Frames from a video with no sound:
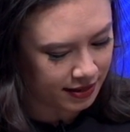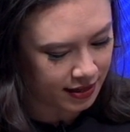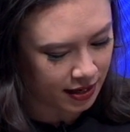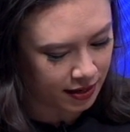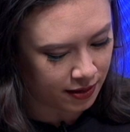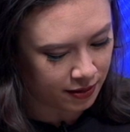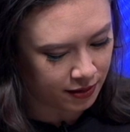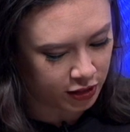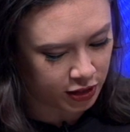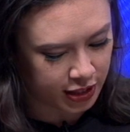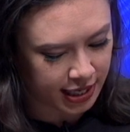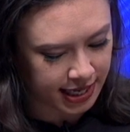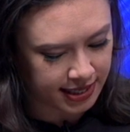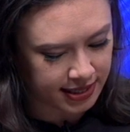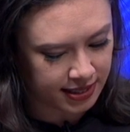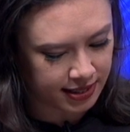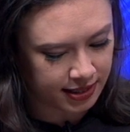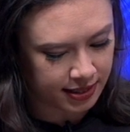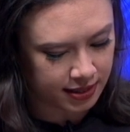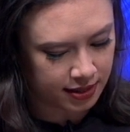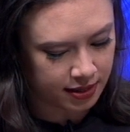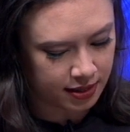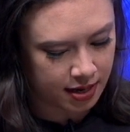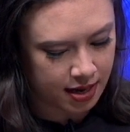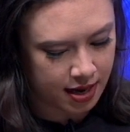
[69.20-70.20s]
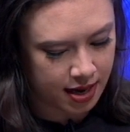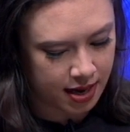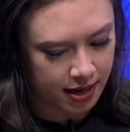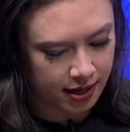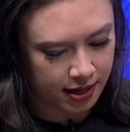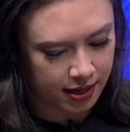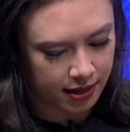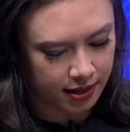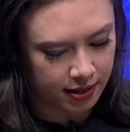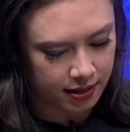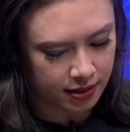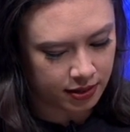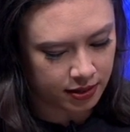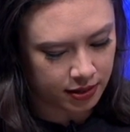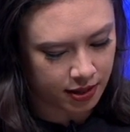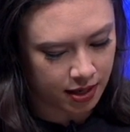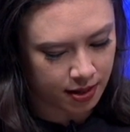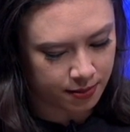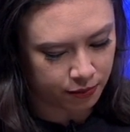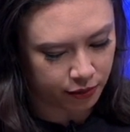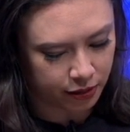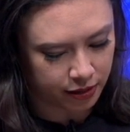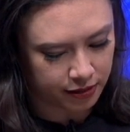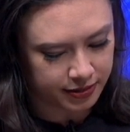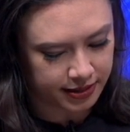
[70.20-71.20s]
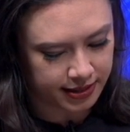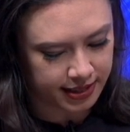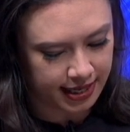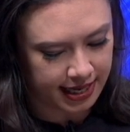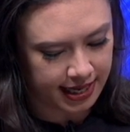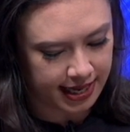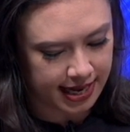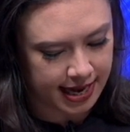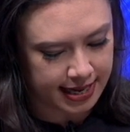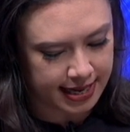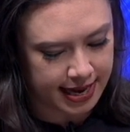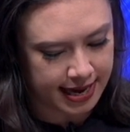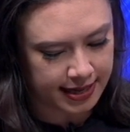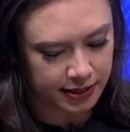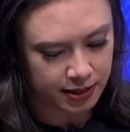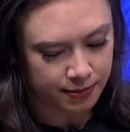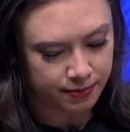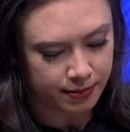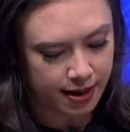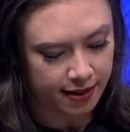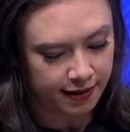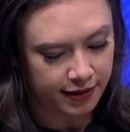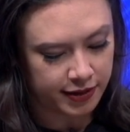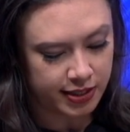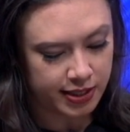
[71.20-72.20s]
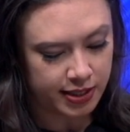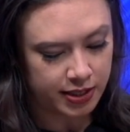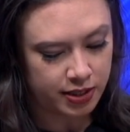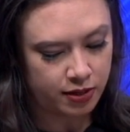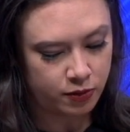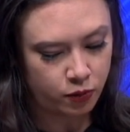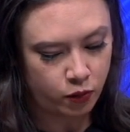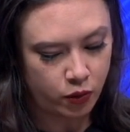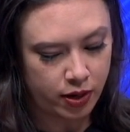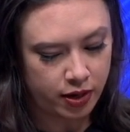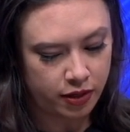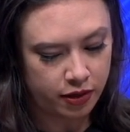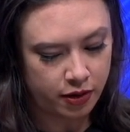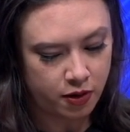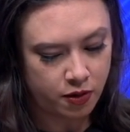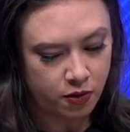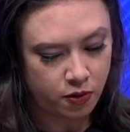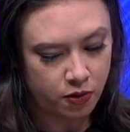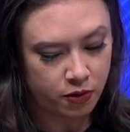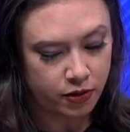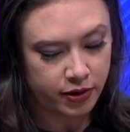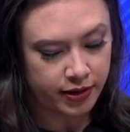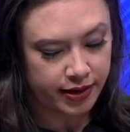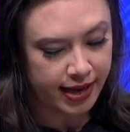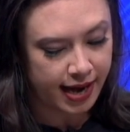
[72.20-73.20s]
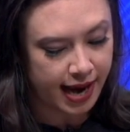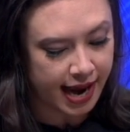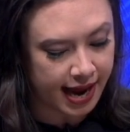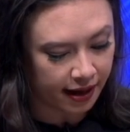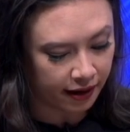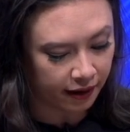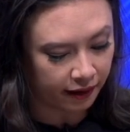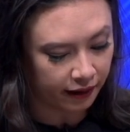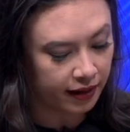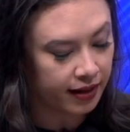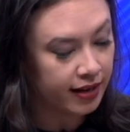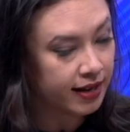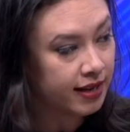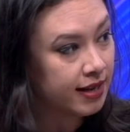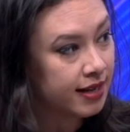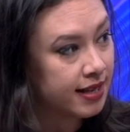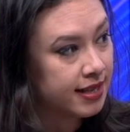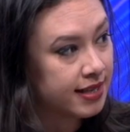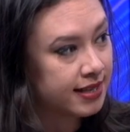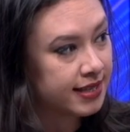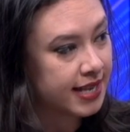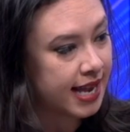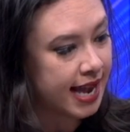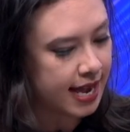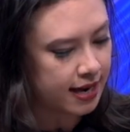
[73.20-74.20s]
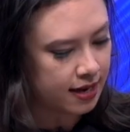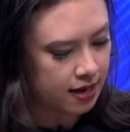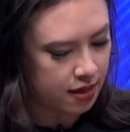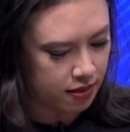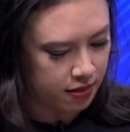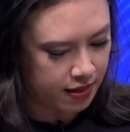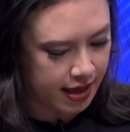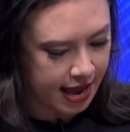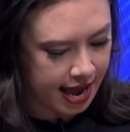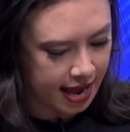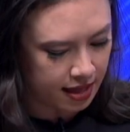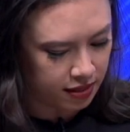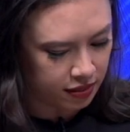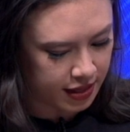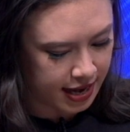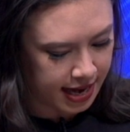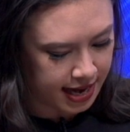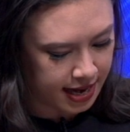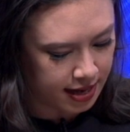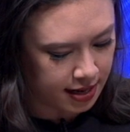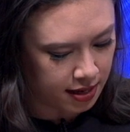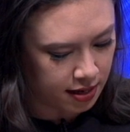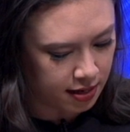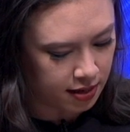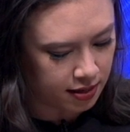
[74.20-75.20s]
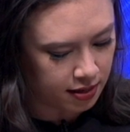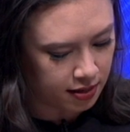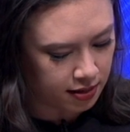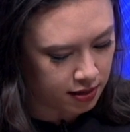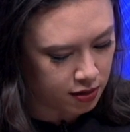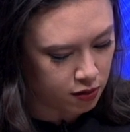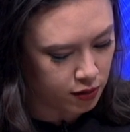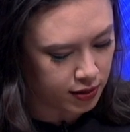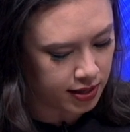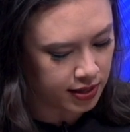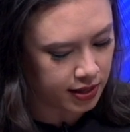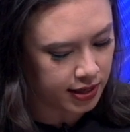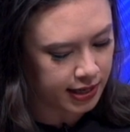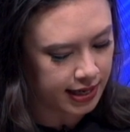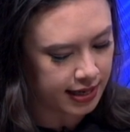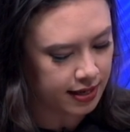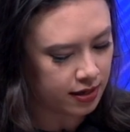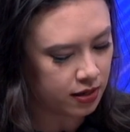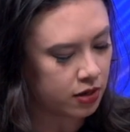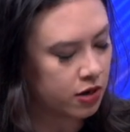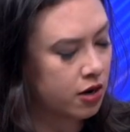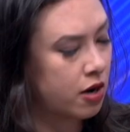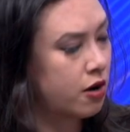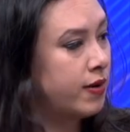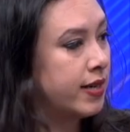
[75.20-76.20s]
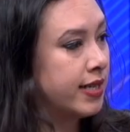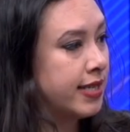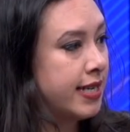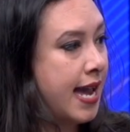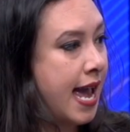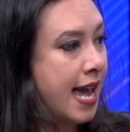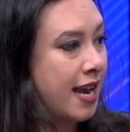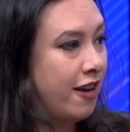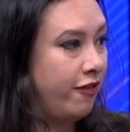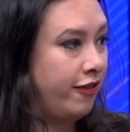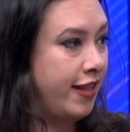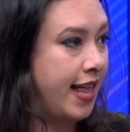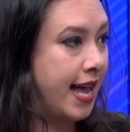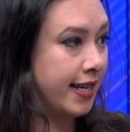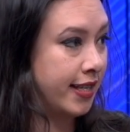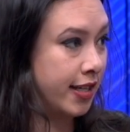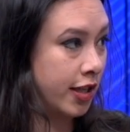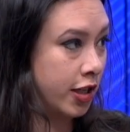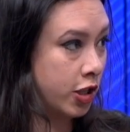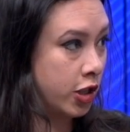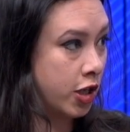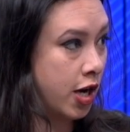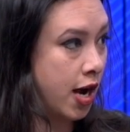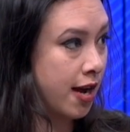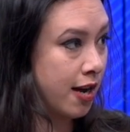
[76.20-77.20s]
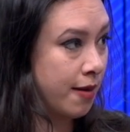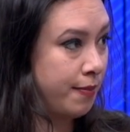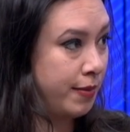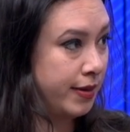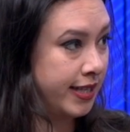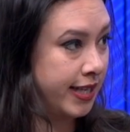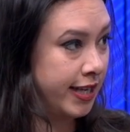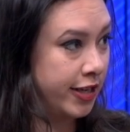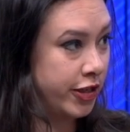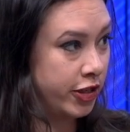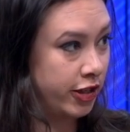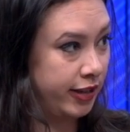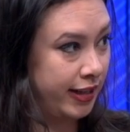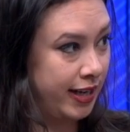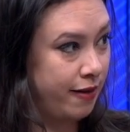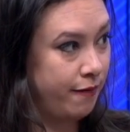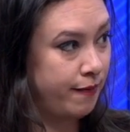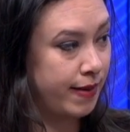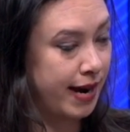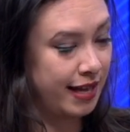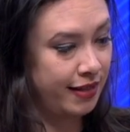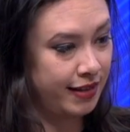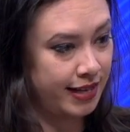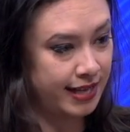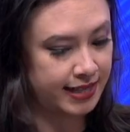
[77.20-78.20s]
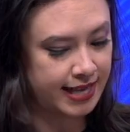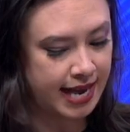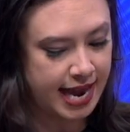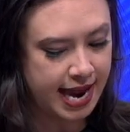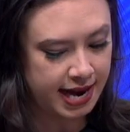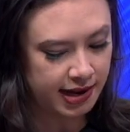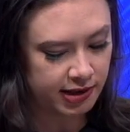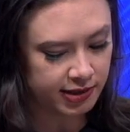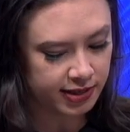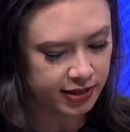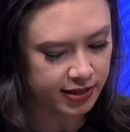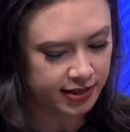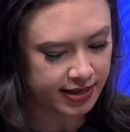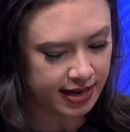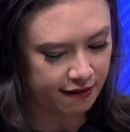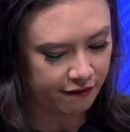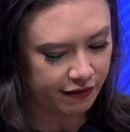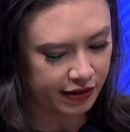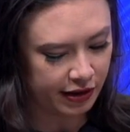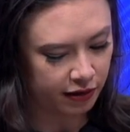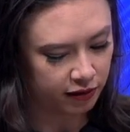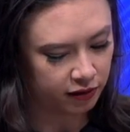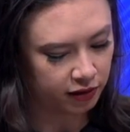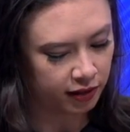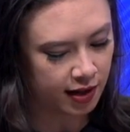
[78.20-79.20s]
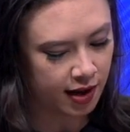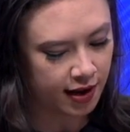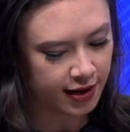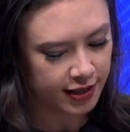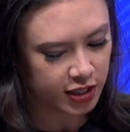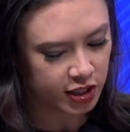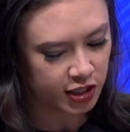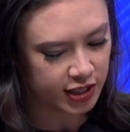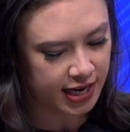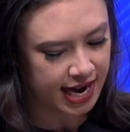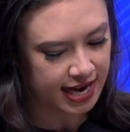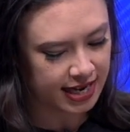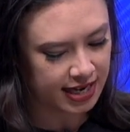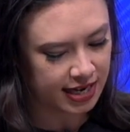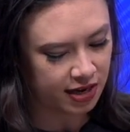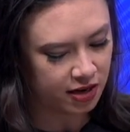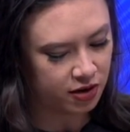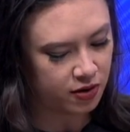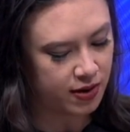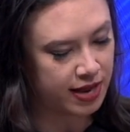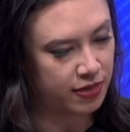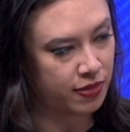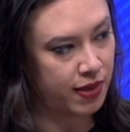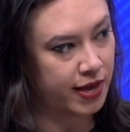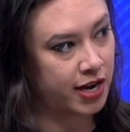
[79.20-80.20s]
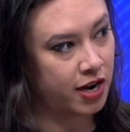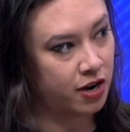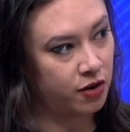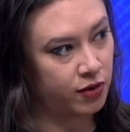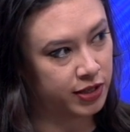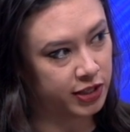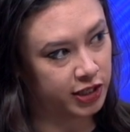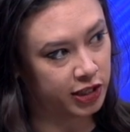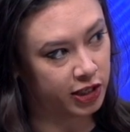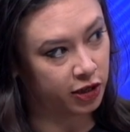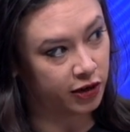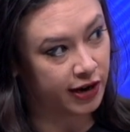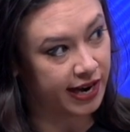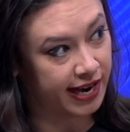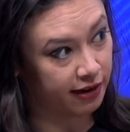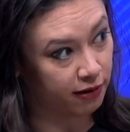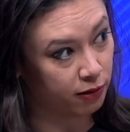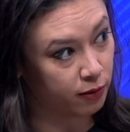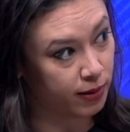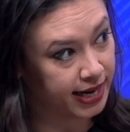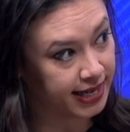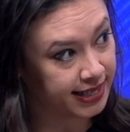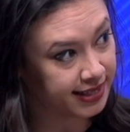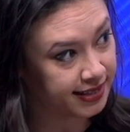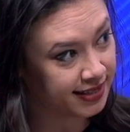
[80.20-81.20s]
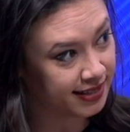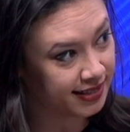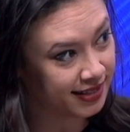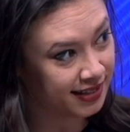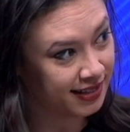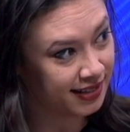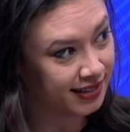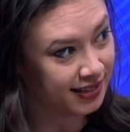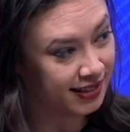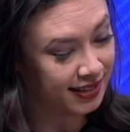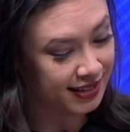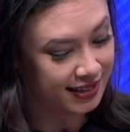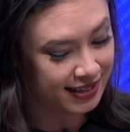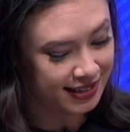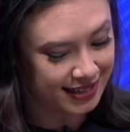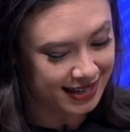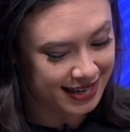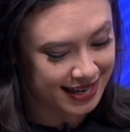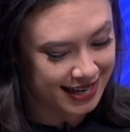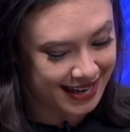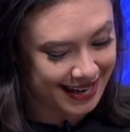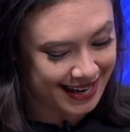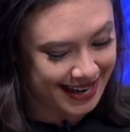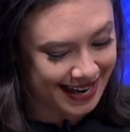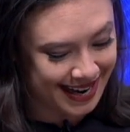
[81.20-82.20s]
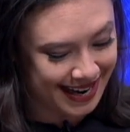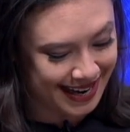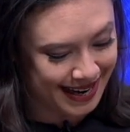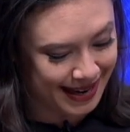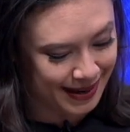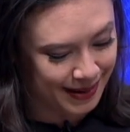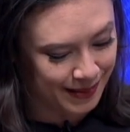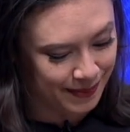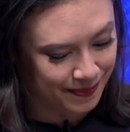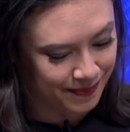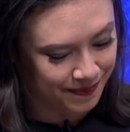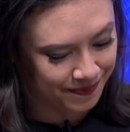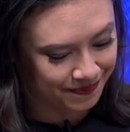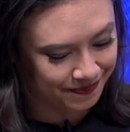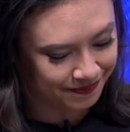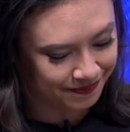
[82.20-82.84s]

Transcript: So, Jason uh, Dombroskie, an entomologist with Cornell, said that they you can get go into anaphylactic shock potentially right. by these hairs if they're launched at you and they go into your airways. Um,